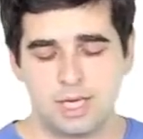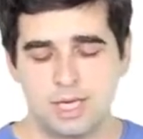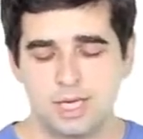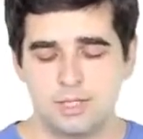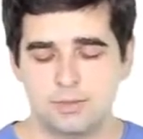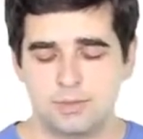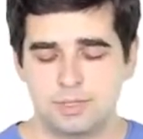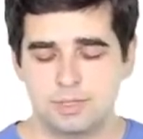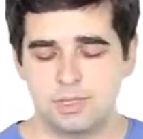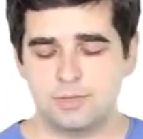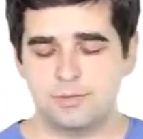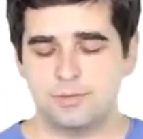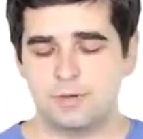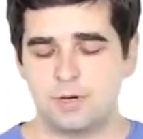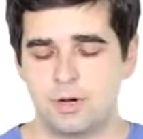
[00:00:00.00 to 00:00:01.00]
as we
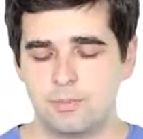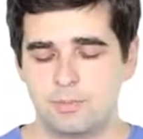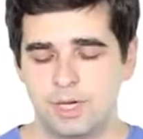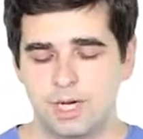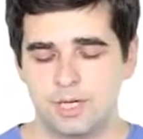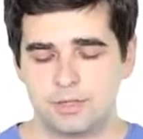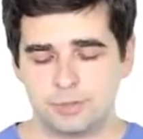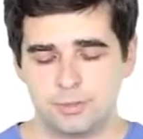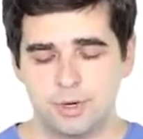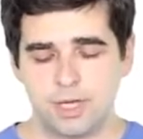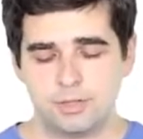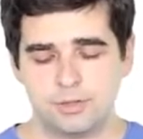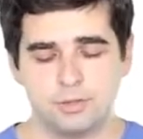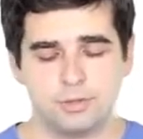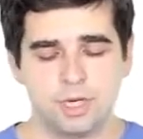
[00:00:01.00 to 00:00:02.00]
see from pairs
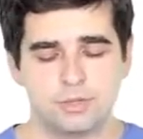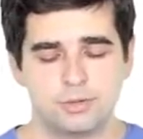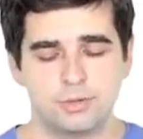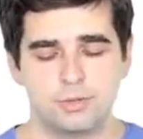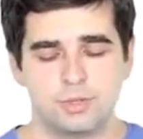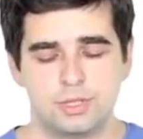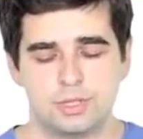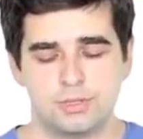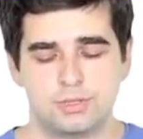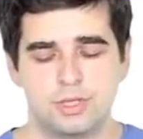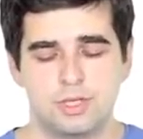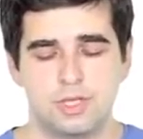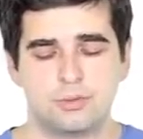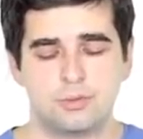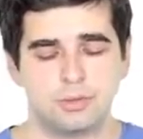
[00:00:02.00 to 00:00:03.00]
1, 2, 1, 2, which is
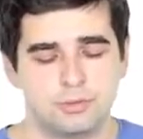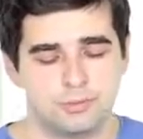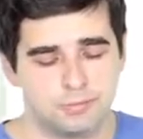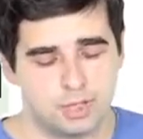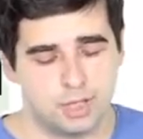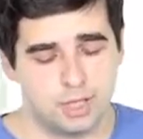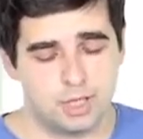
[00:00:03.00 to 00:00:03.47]
equal.